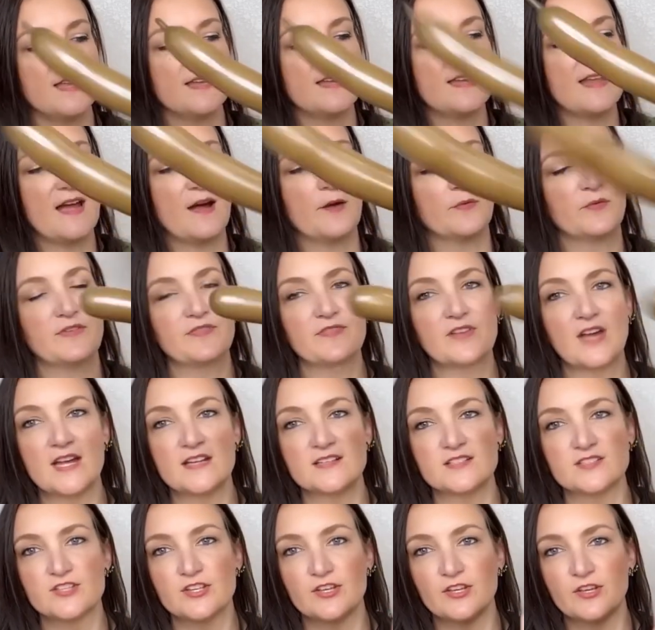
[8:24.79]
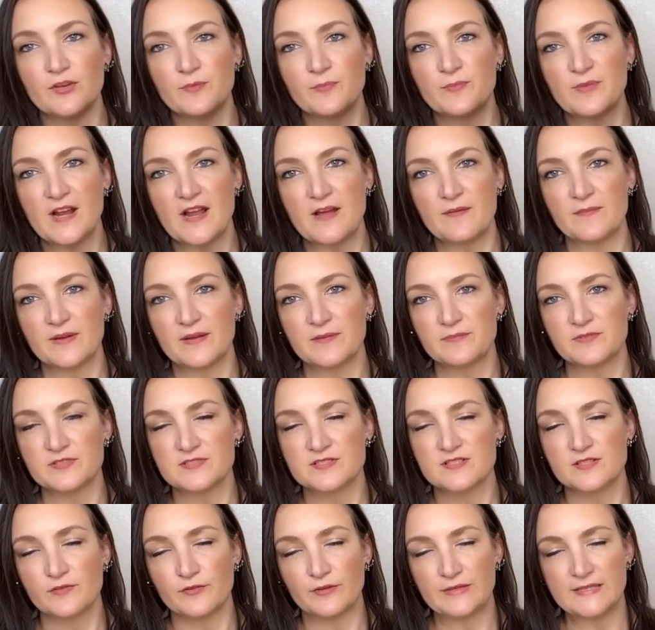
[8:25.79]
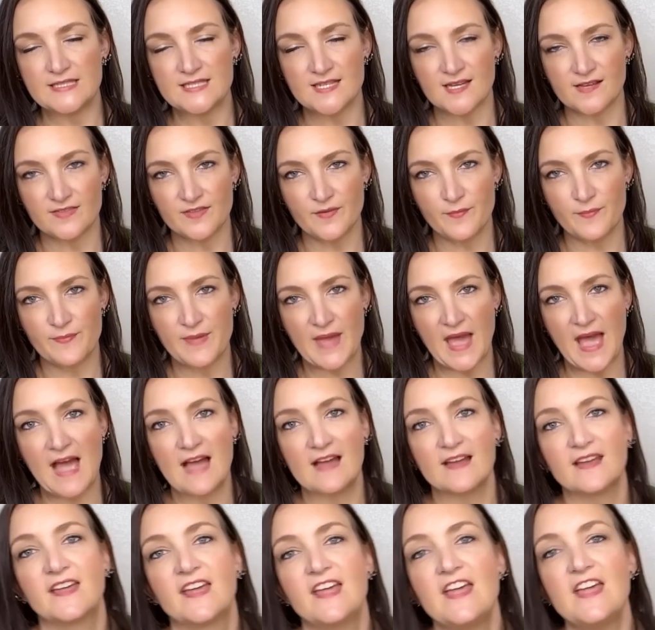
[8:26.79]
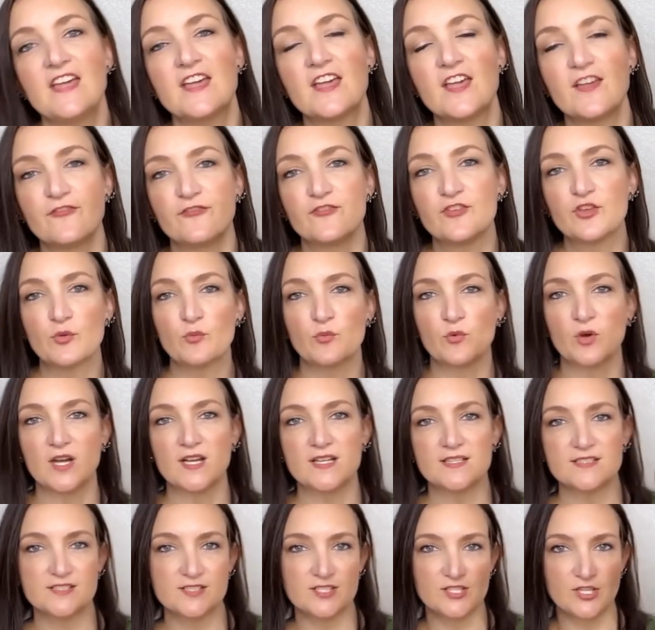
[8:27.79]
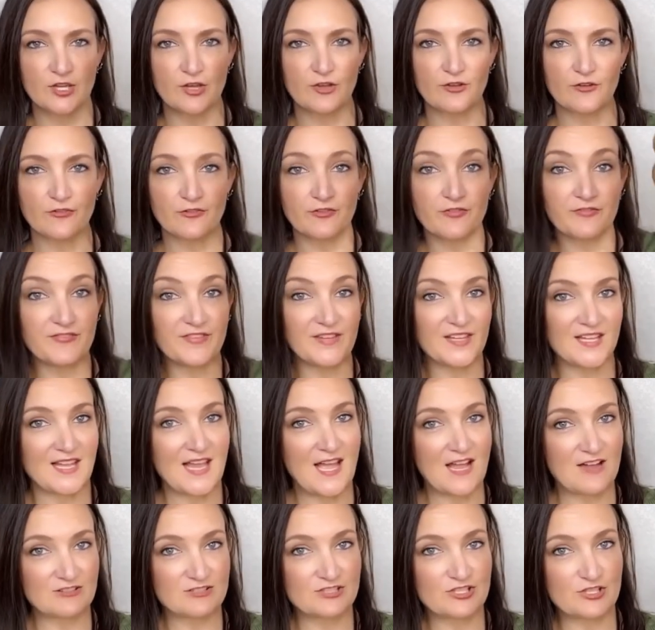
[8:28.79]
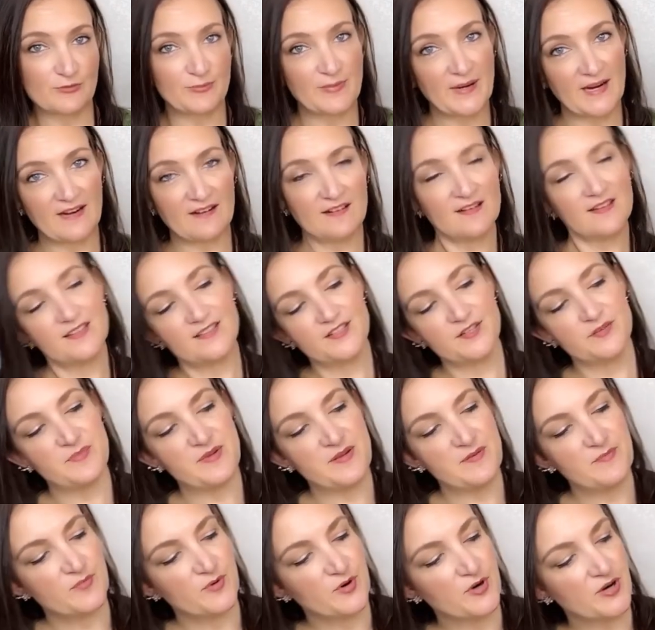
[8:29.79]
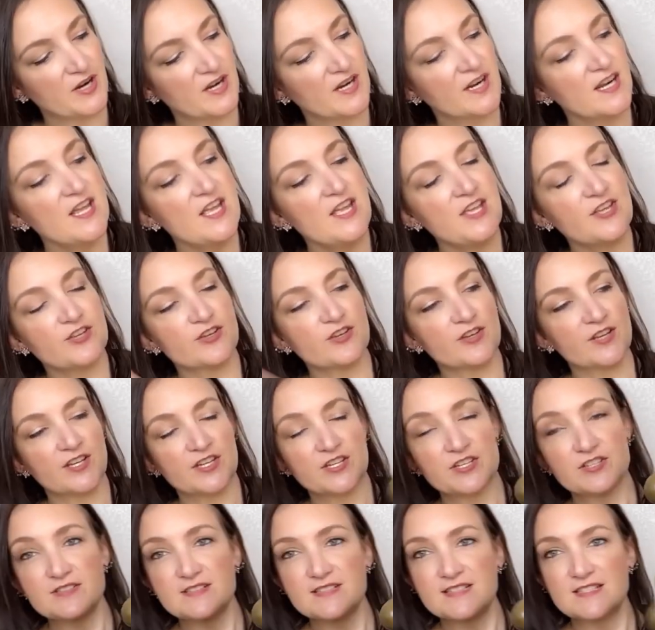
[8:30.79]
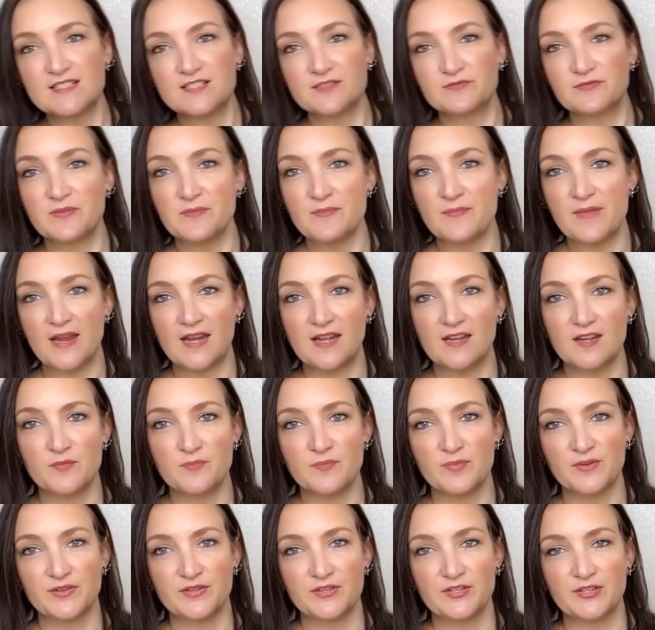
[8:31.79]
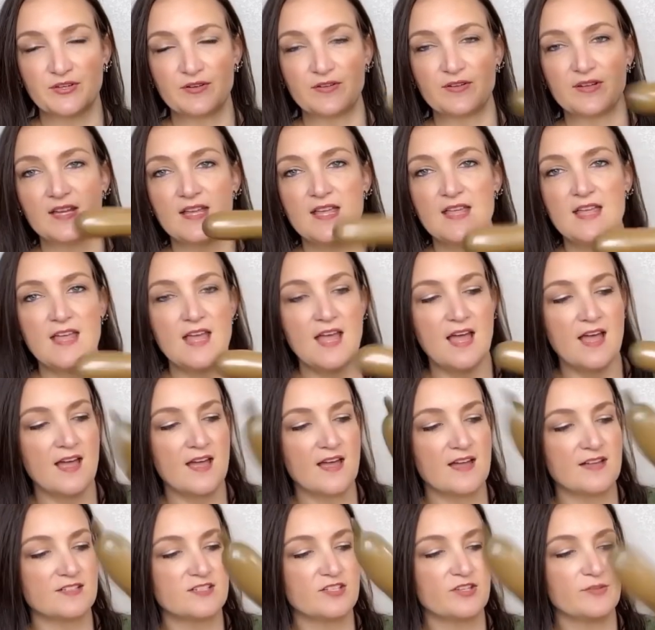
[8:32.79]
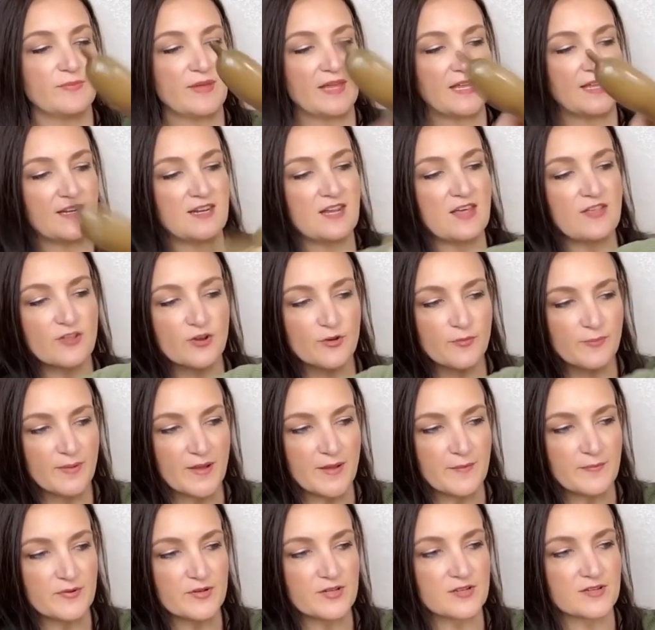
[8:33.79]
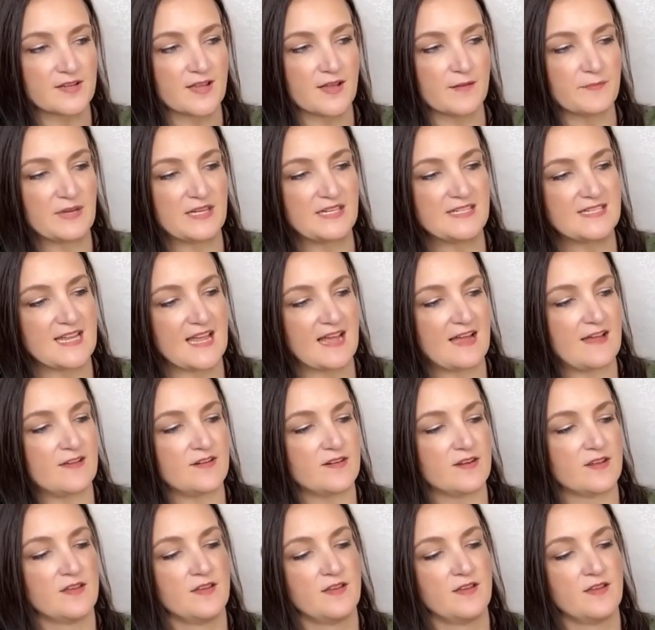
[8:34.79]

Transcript: Now we've got two brown bubbles going down the back. If you want to fill out your bear a little bit more, you could use this remaining balloon uh, to make another bubble coming down.